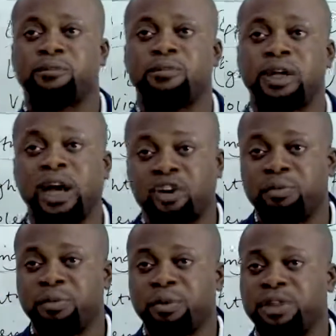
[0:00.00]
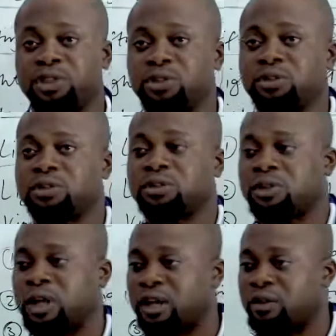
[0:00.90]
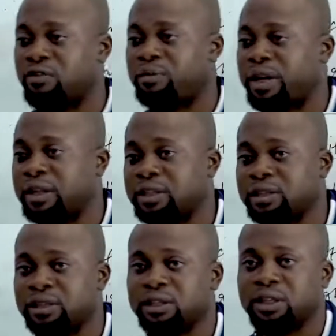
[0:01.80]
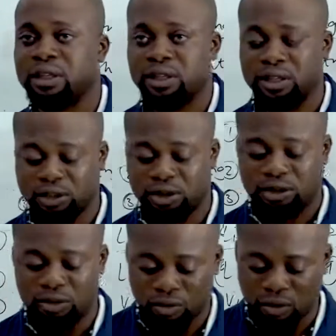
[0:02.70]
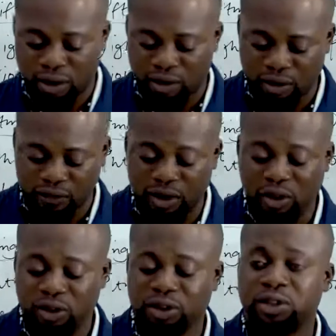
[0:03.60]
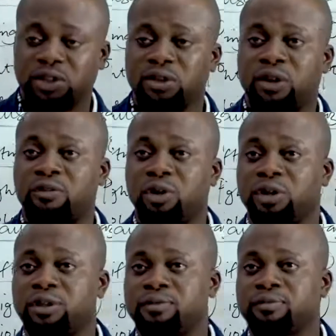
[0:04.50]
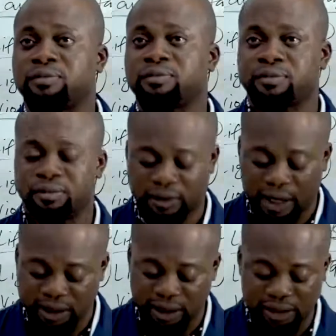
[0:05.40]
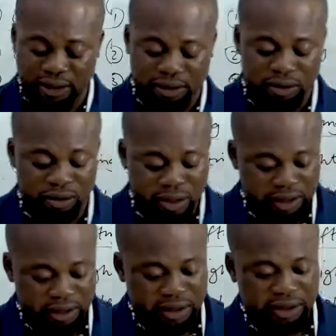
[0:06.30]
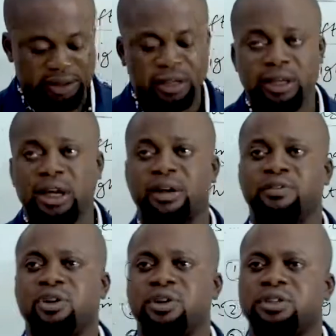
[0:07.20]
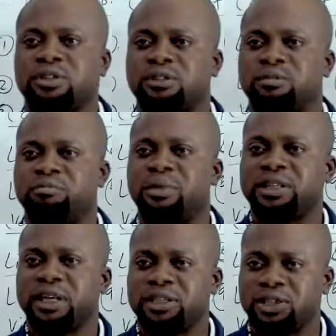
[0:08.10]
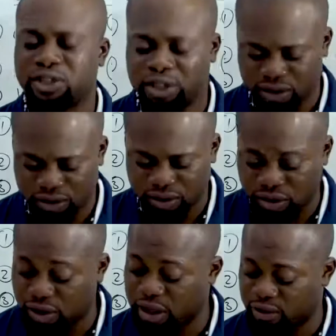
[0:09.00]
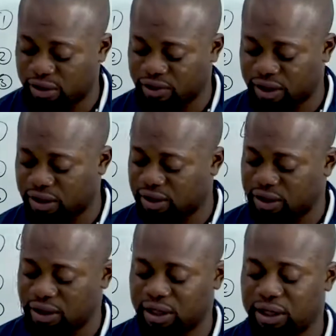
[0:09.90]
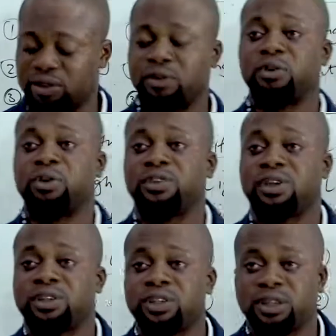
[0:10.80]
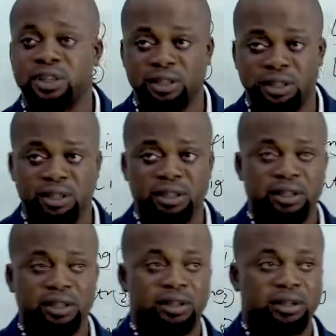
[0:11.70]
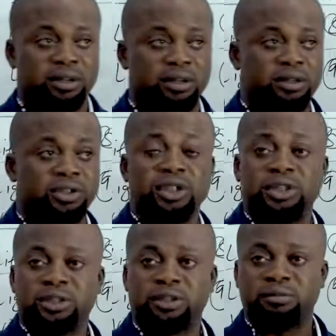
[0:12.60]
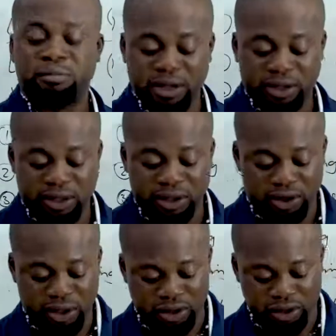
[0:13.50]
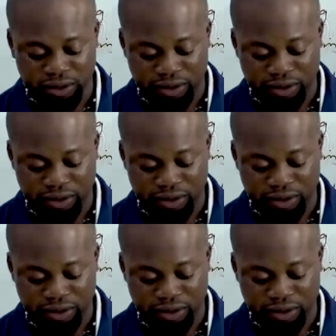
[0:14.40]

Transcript: lack of preparation, lack of planning is one of the causes of what? Hazard through accident. And of course, mental distraction. Just like we have said in the case of what? Fatigue, stress, mental distraction.